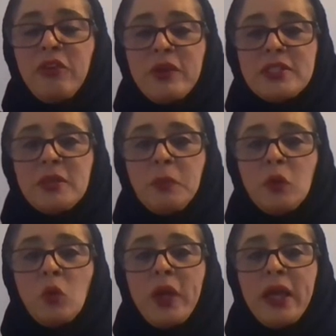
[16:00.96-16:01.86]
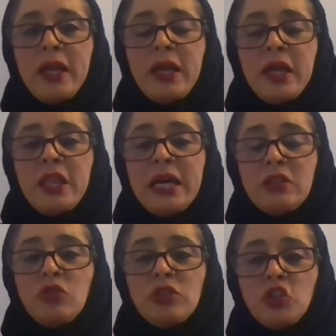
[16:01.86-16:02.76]
in a very simple way
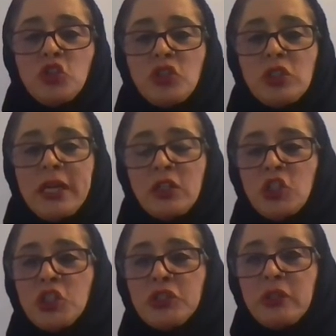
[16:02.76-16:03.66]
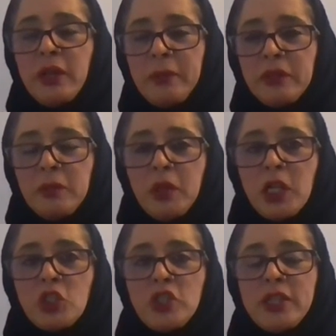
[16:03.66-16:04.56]
that traditional and digital
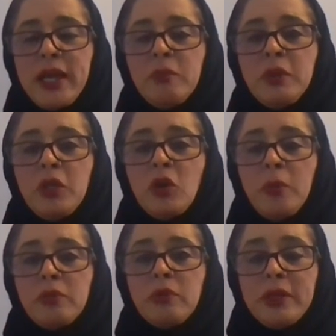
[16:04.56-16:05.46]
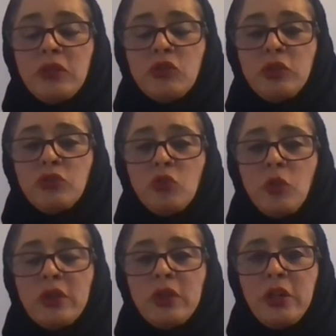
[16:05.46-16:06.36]
epidemiology can be complementary to
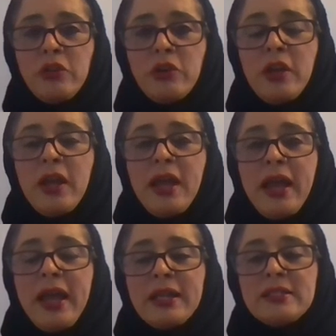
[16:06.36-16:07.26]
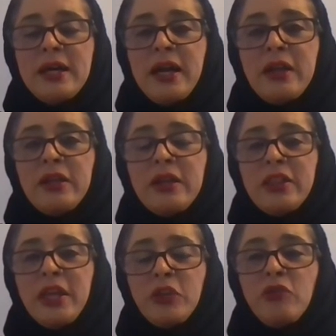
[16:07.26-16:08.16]
one another. And I
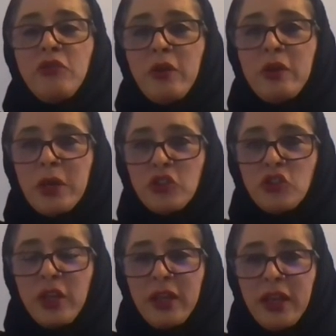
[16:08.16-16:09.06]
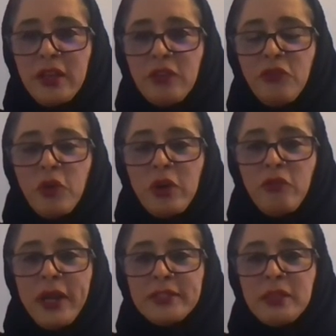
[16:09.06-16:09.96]
thank you very much again for
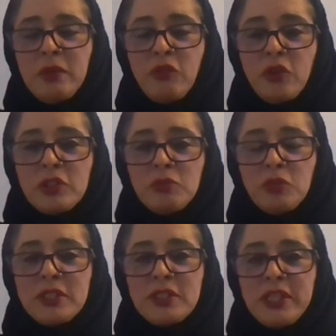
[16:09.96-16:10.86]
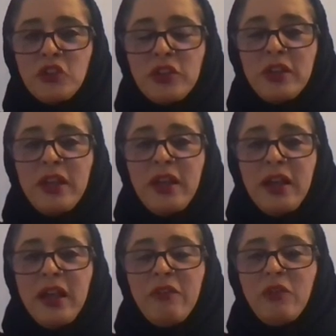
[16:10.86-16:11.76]
inviting me for this presentation.
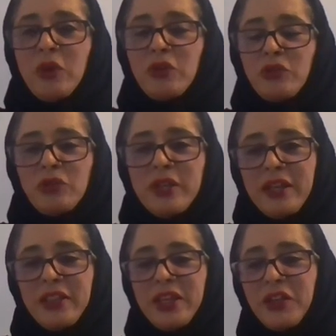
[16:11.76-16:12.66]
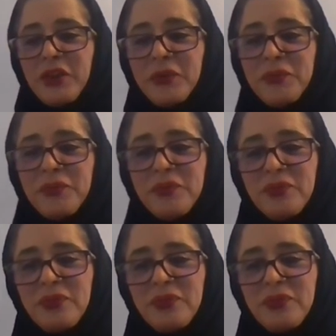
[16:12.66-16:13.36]
Have a wonderful day. Thank you.